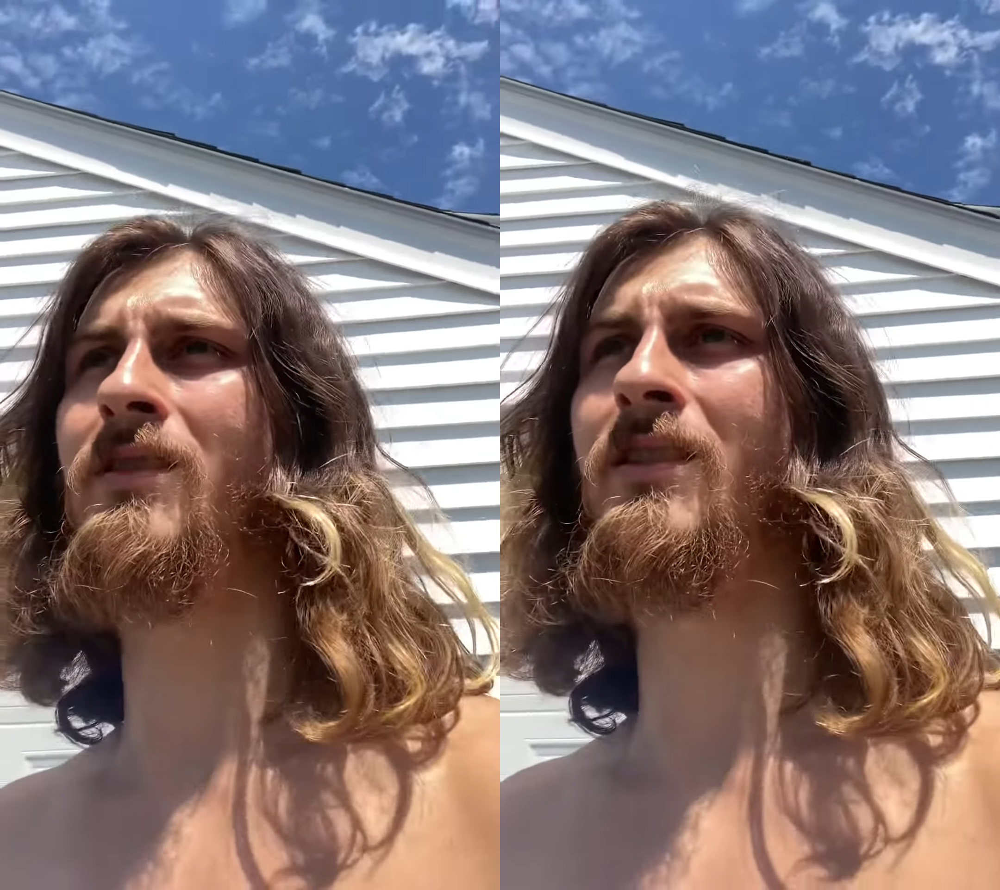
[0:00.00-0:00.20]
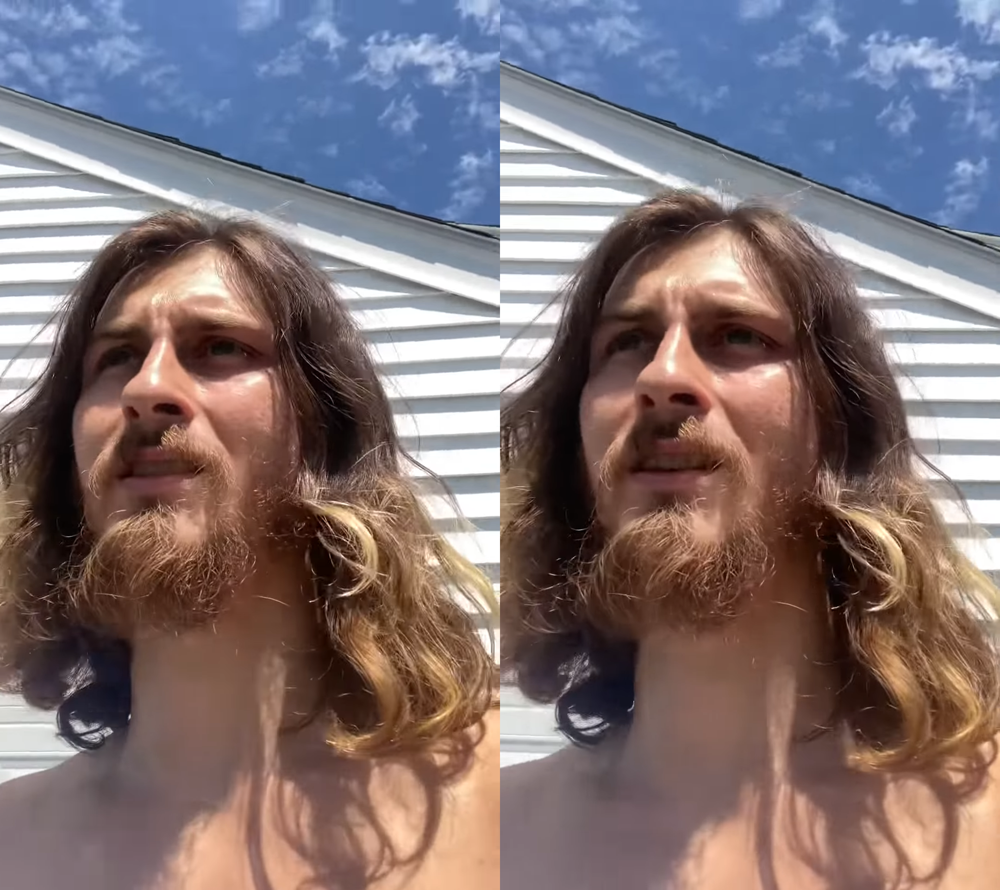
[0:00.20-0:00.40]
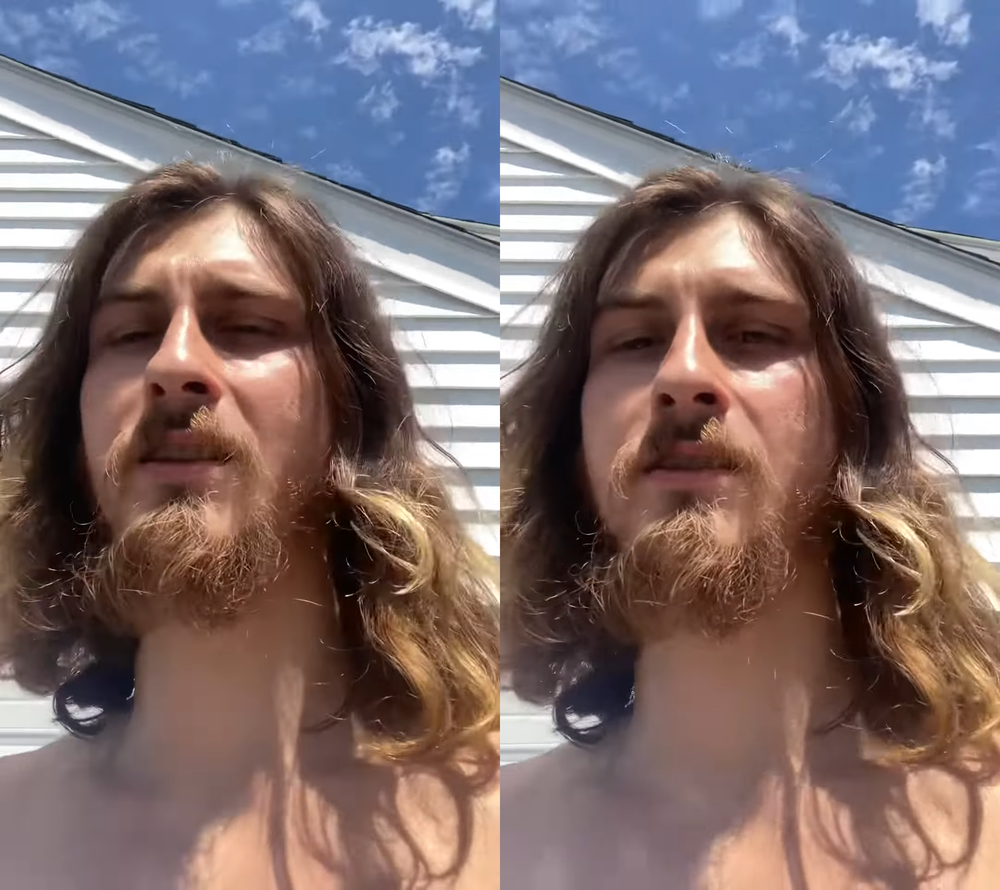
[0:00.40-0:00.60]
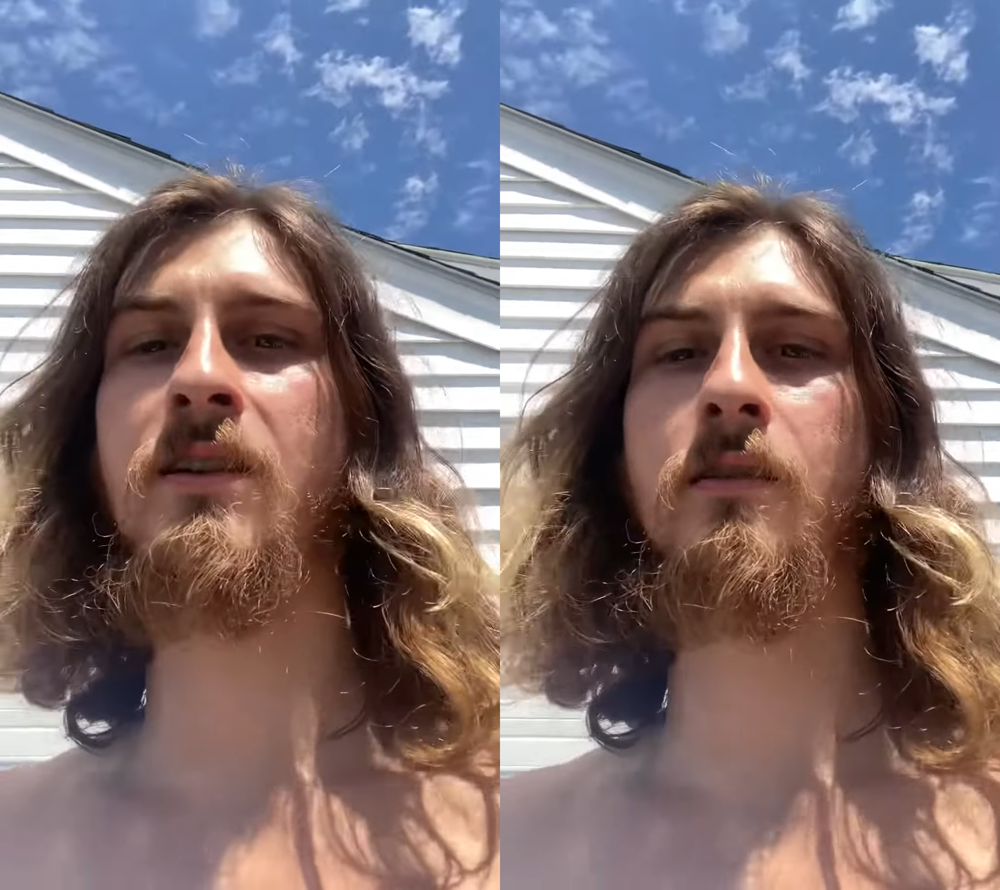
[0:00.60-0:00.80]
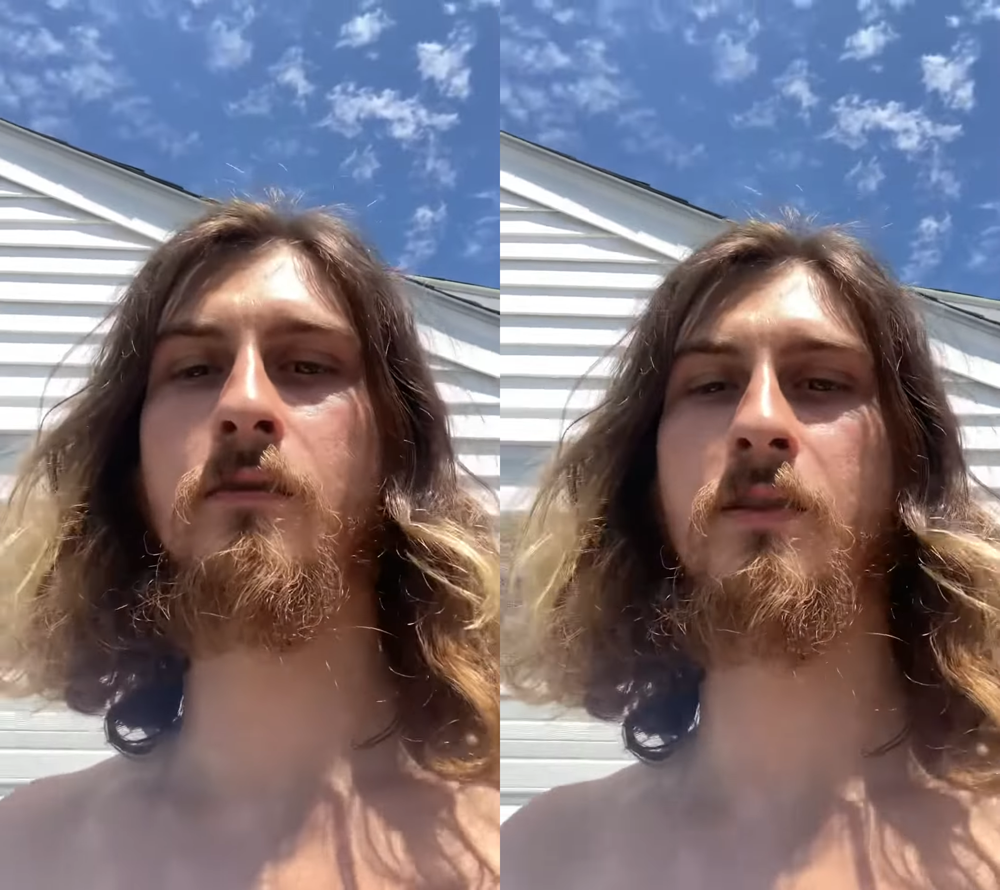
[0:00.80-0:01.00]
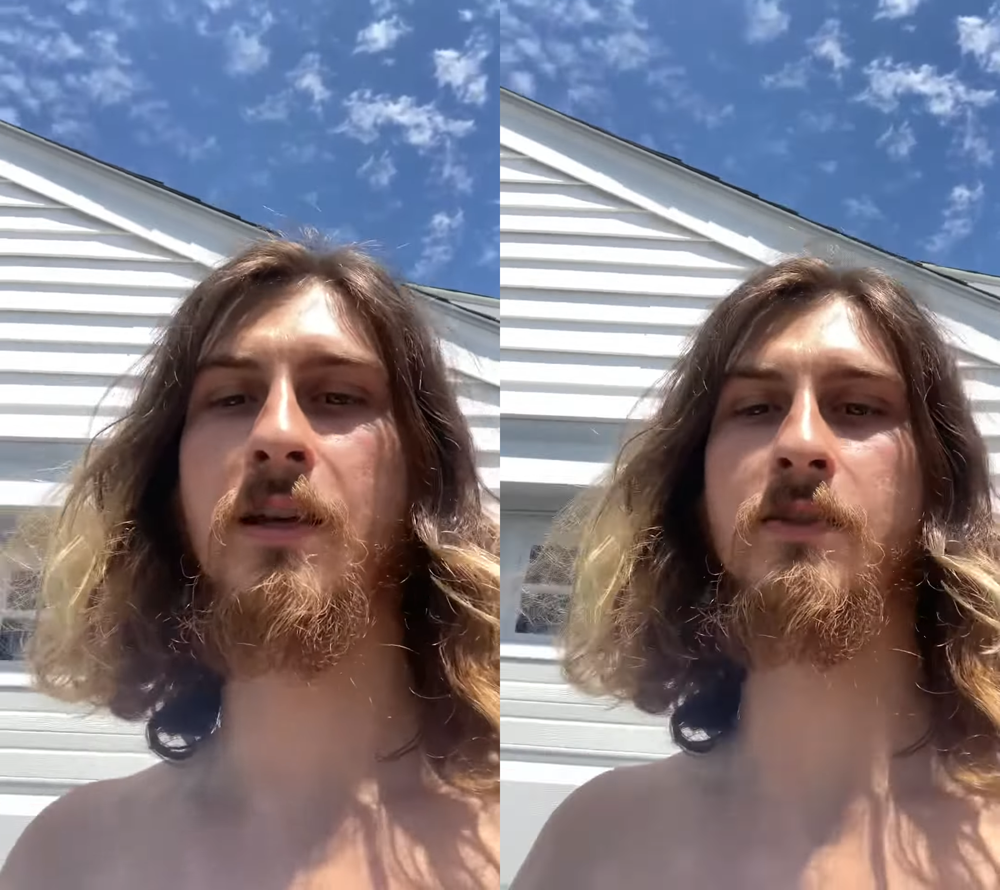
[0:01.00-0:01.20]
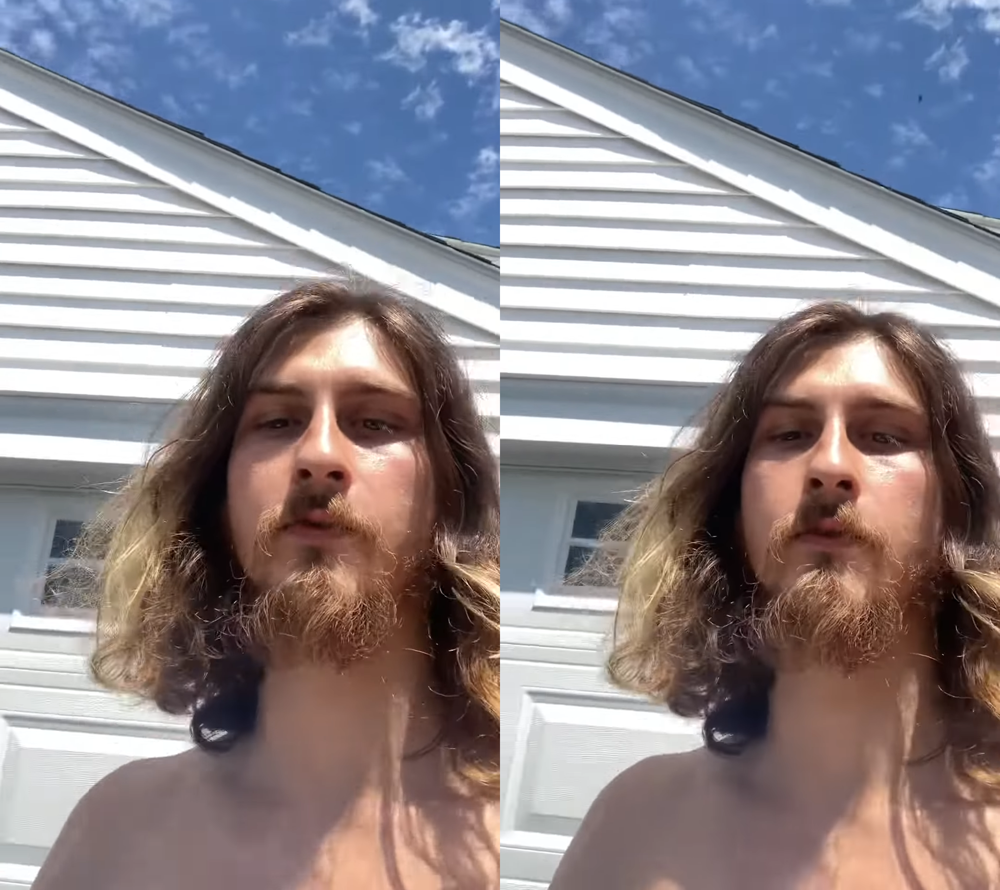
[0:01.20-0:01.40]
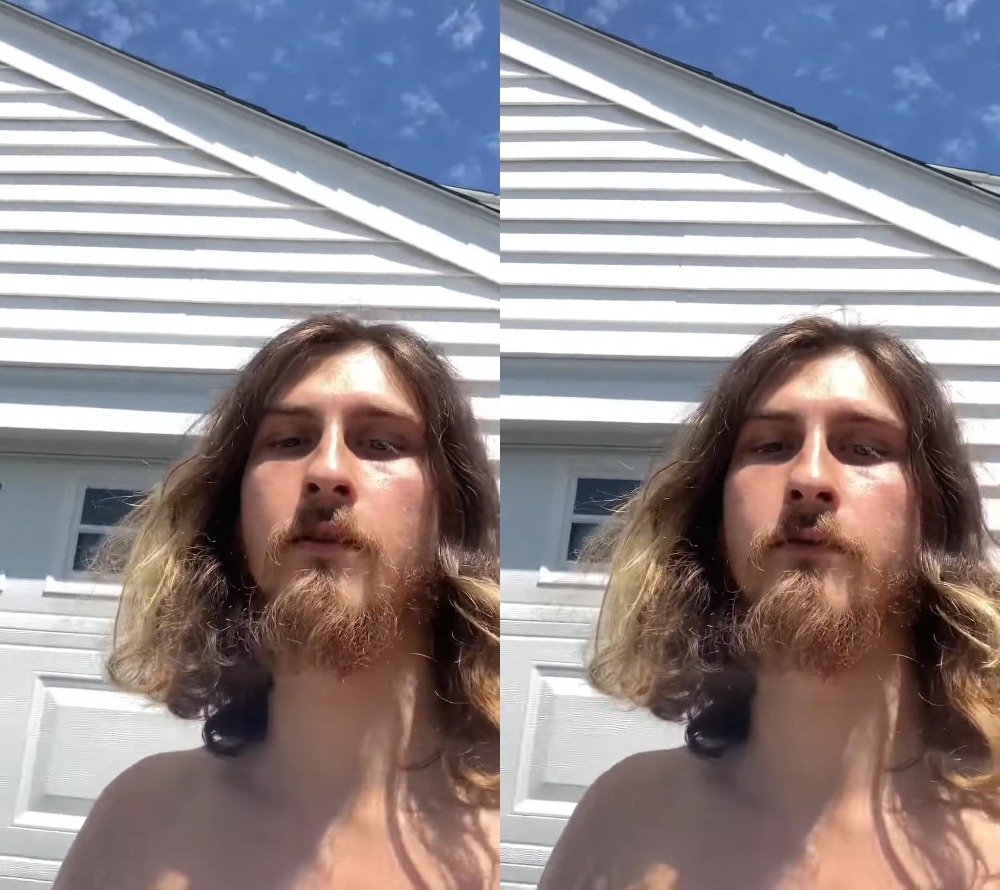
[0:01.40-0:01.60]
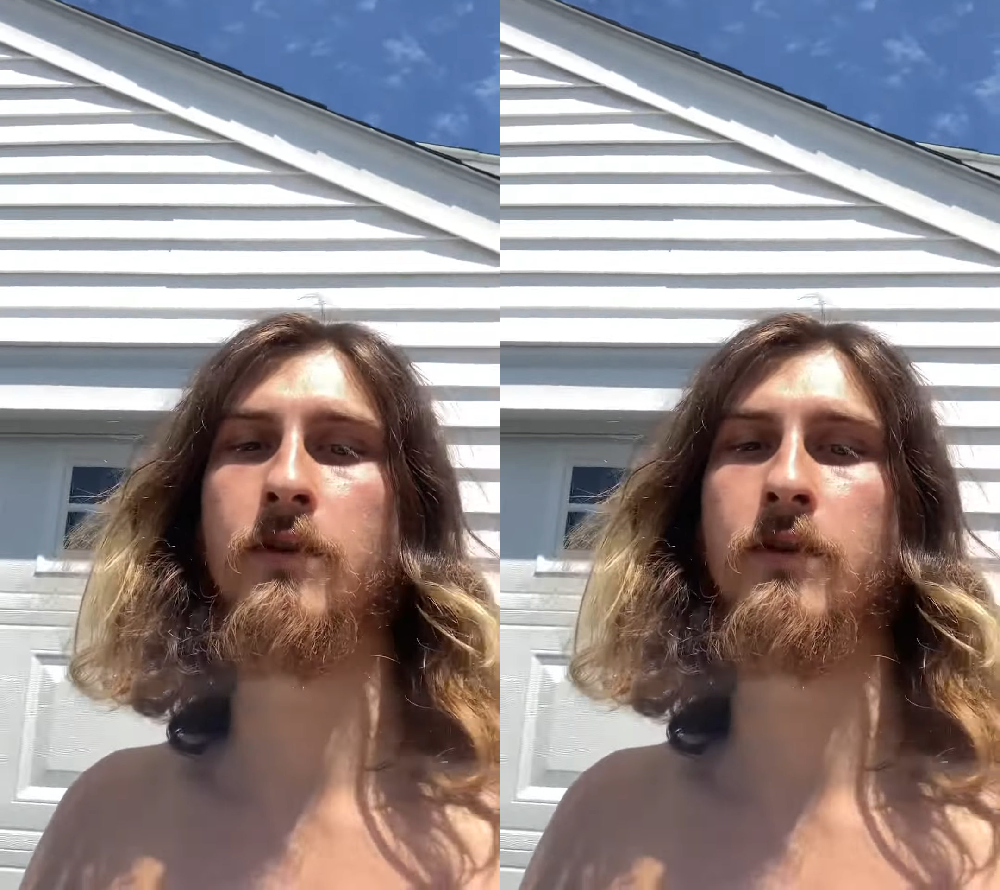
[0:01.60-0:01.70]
Like, it's not gonna last forever,